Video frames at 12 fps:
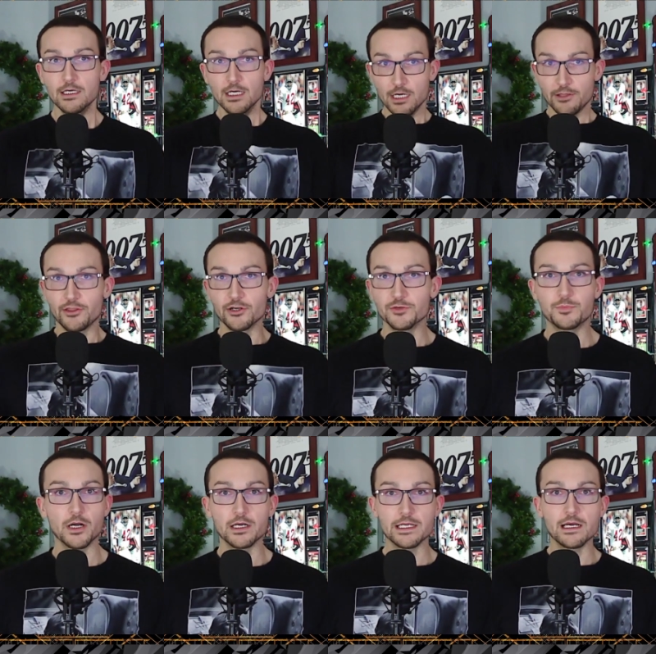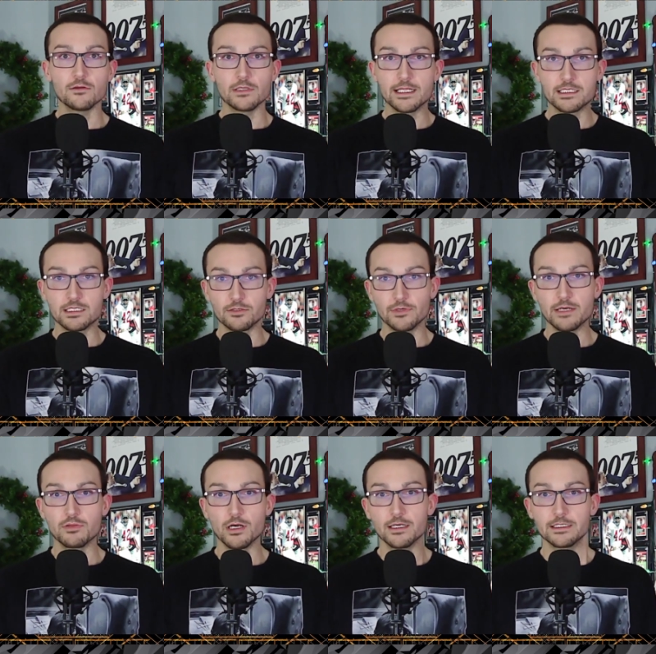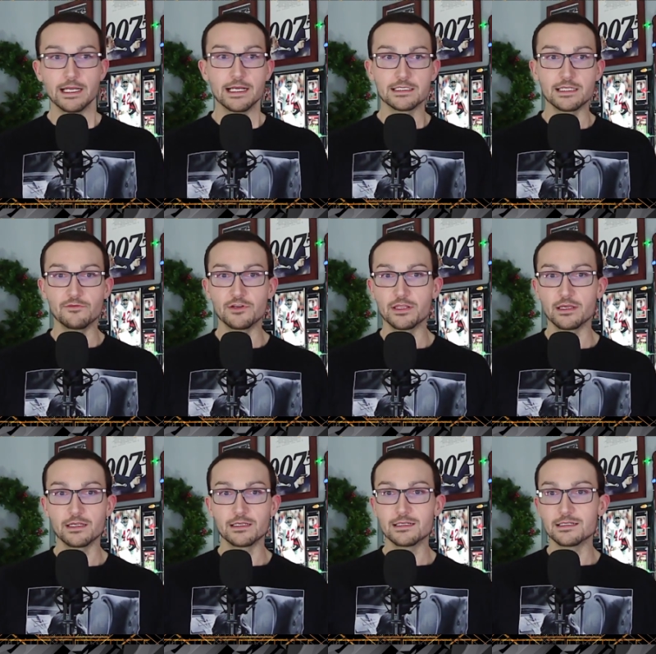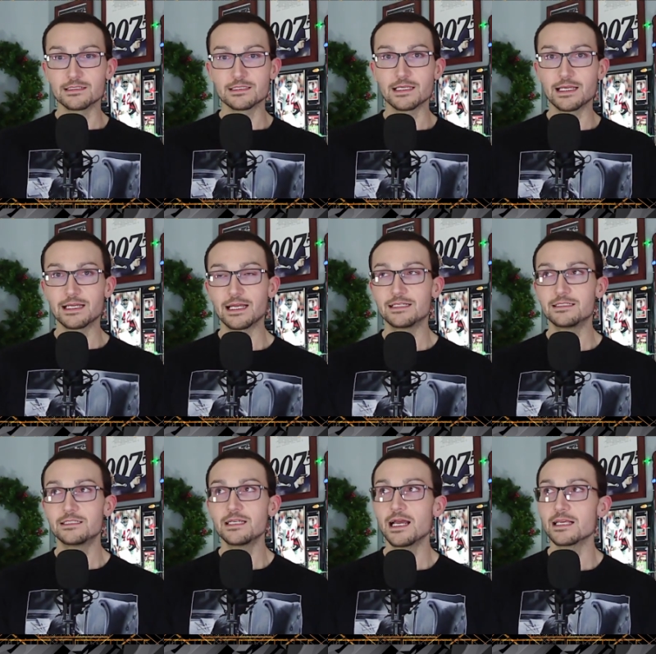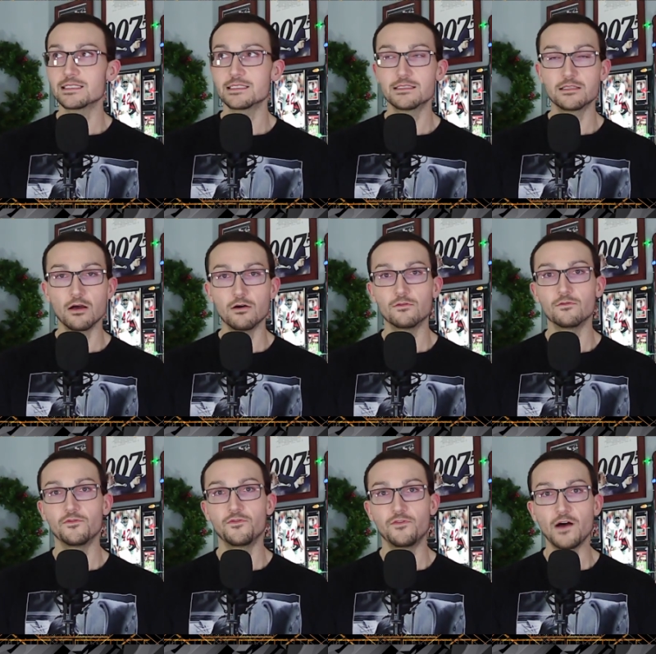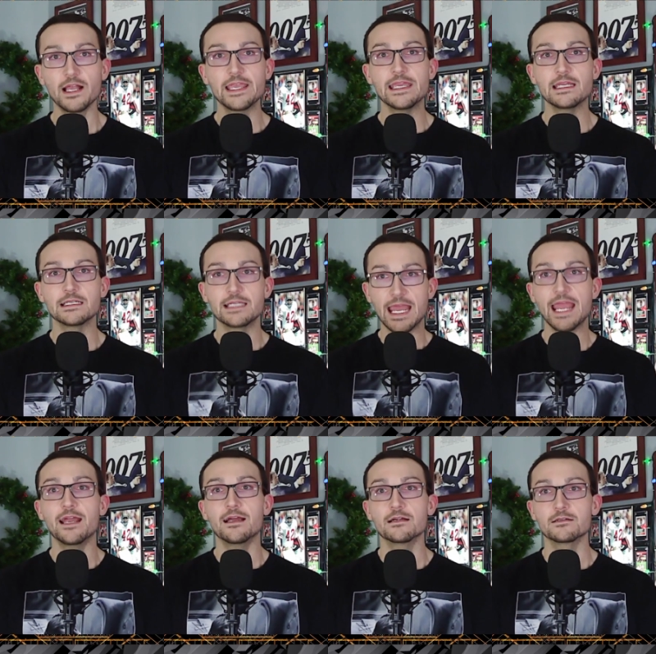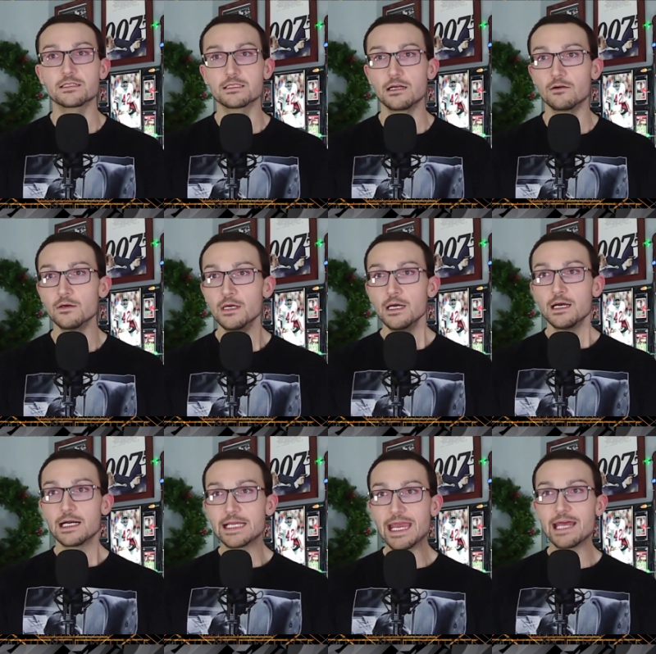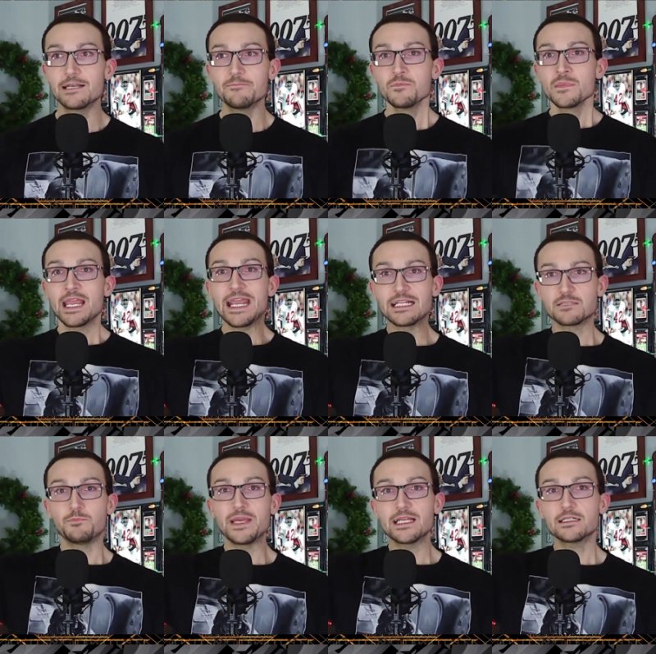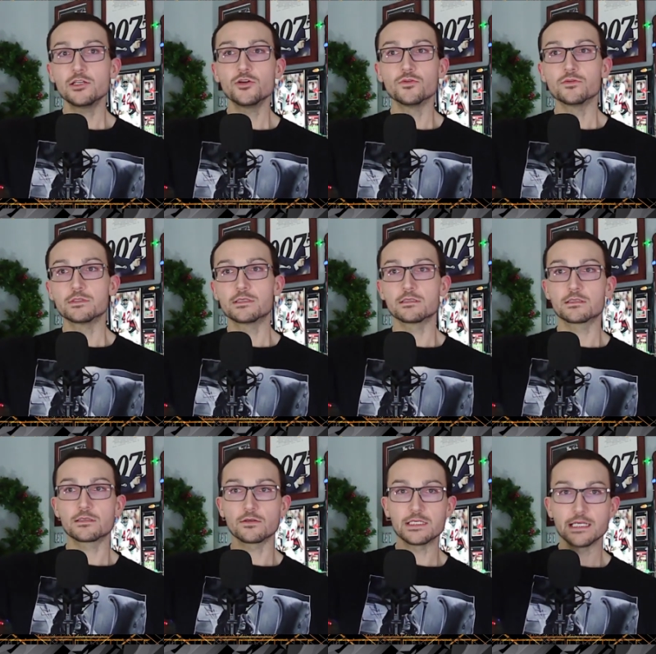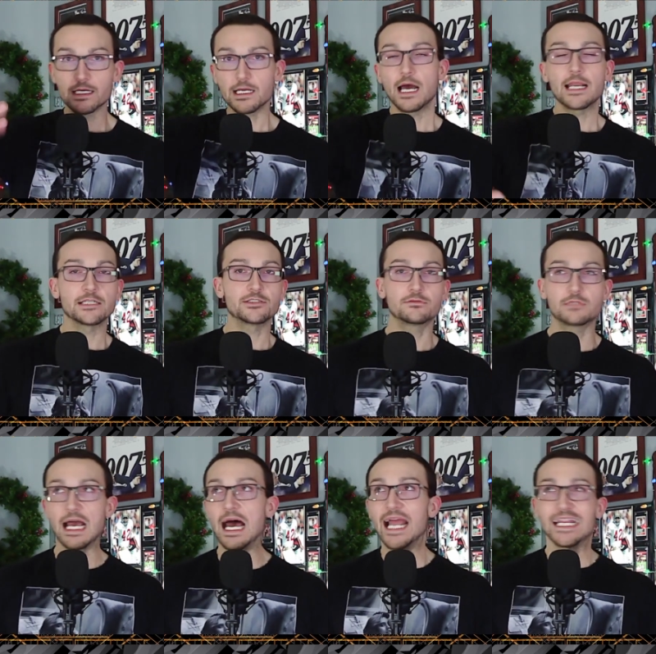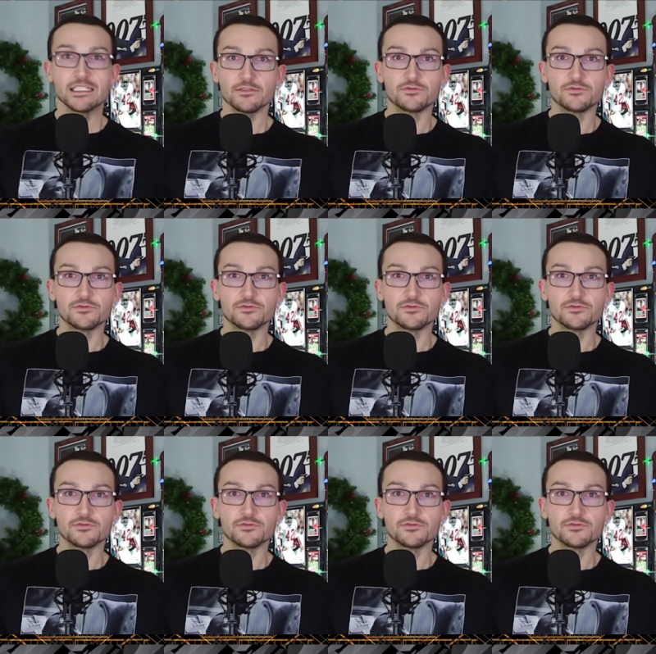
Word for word: third party outlets to rebroadcast everything. And it's like, I just don't fucking care. So, again, it's big news. So you got to kind of